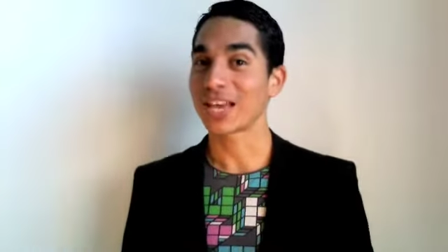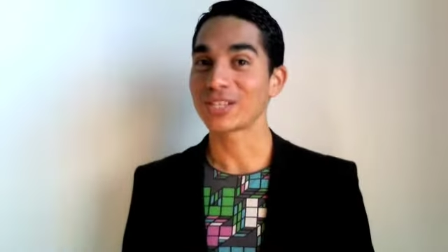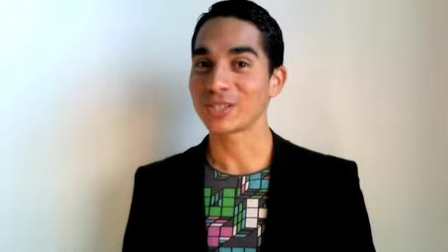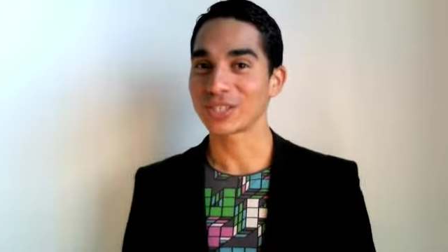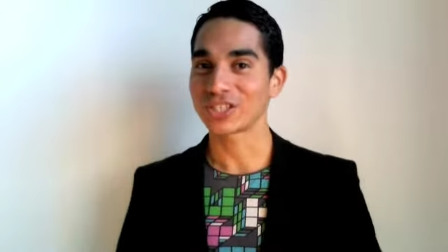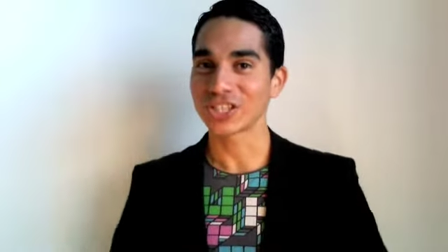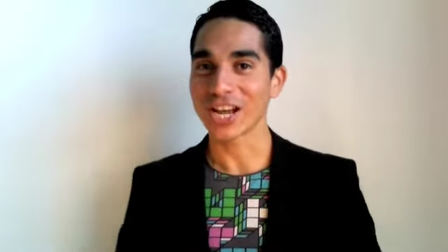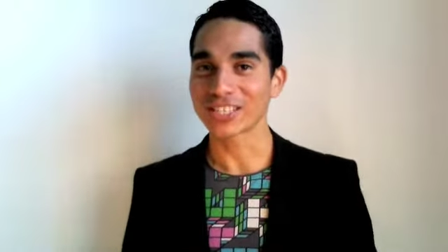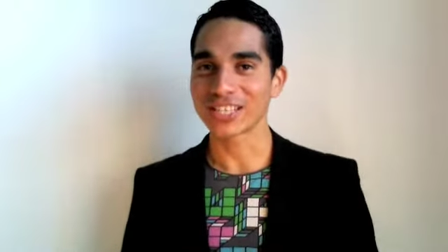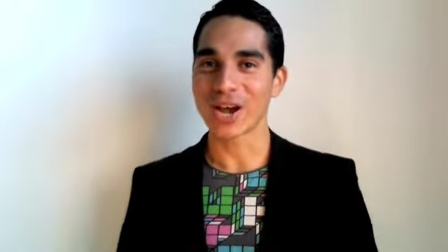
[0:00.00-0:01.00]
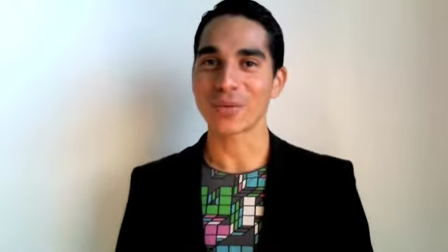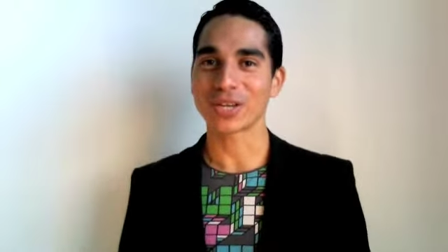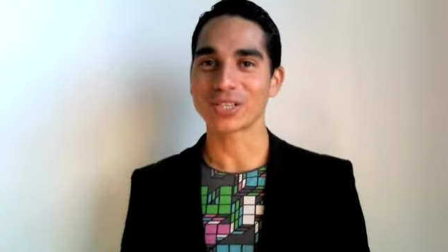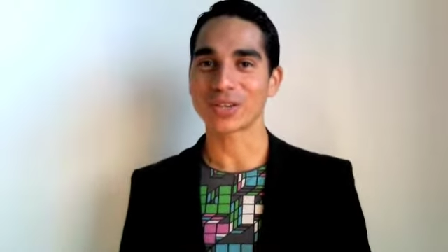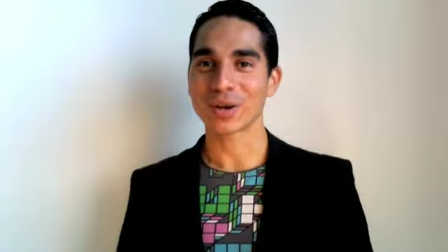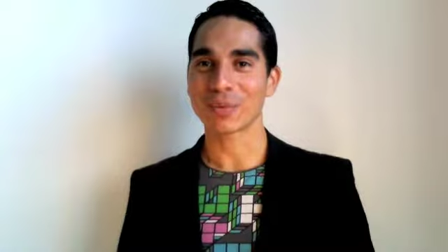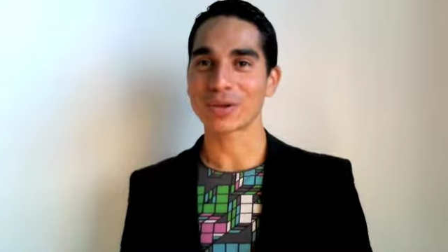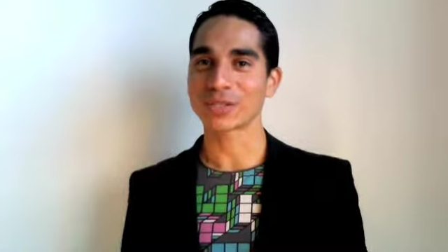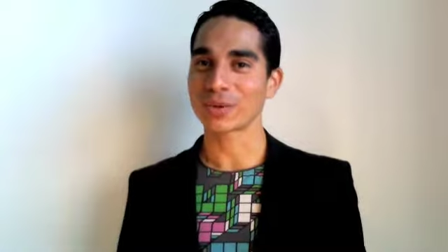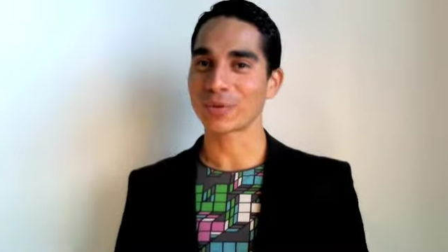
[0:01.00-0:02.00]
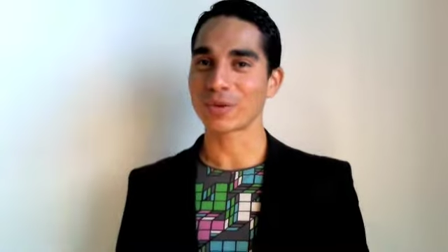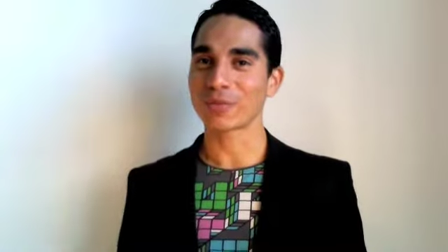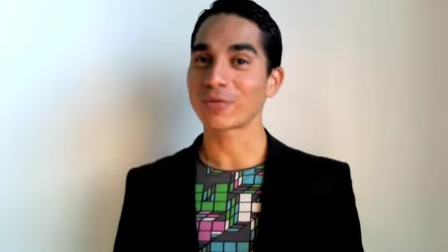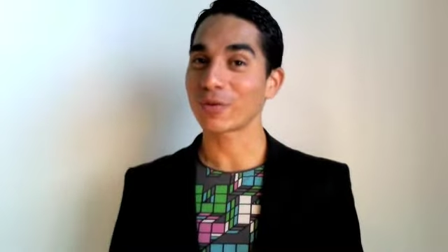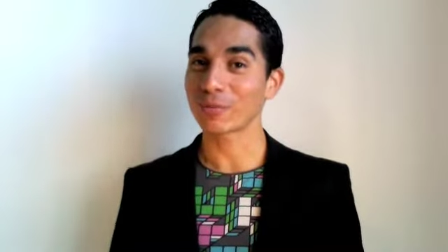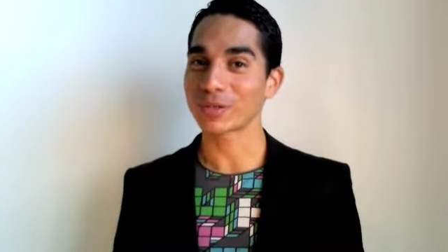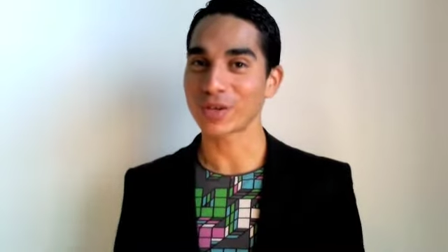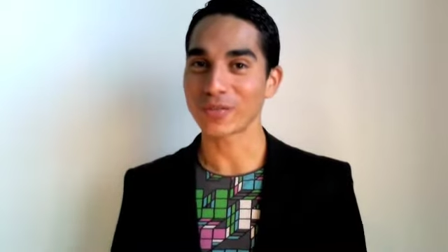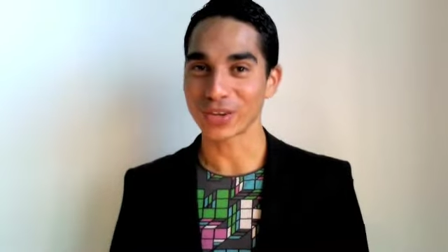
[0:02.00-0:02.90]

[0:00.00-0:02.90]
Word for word: thanks to the shots, now we can talk about some of the performance of the